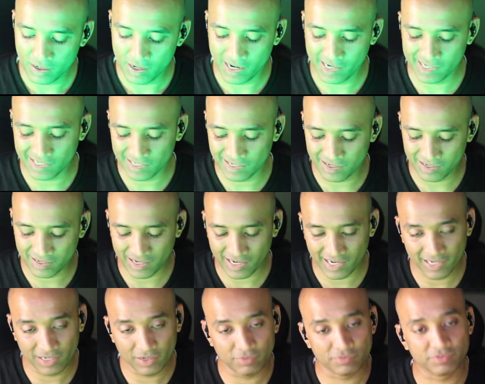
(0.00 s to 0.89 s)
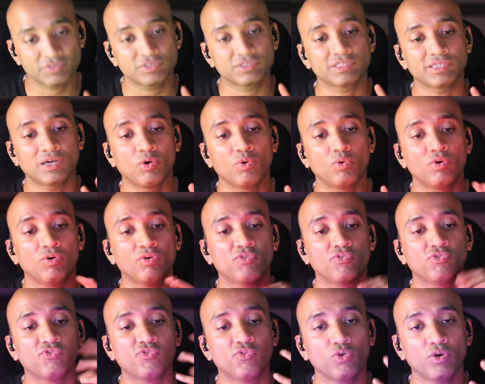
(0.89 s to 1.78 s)
and it will kind of sound
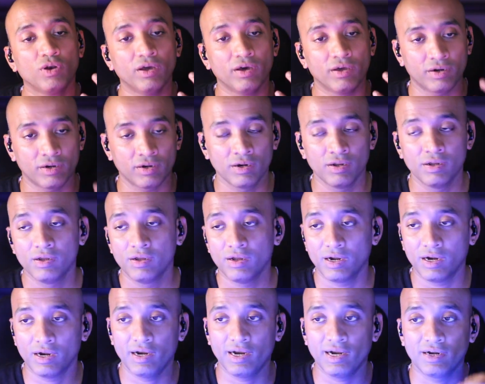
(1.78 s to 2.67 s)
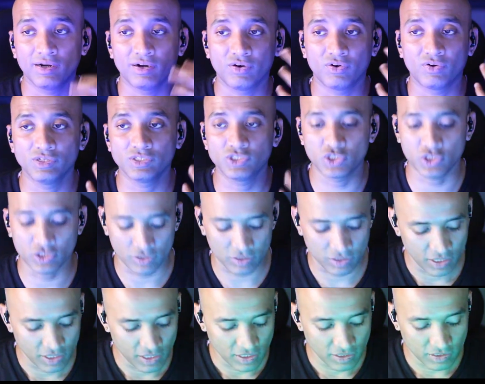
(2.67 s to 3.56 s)
fuller and richer.
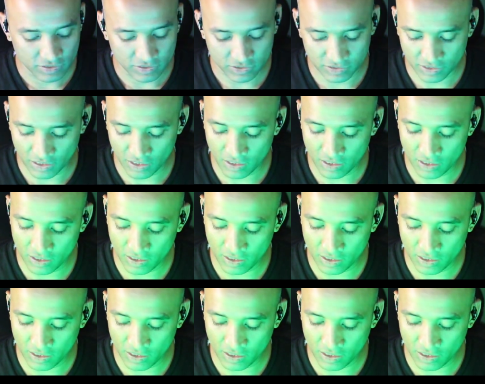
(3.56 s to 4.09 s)
Sa.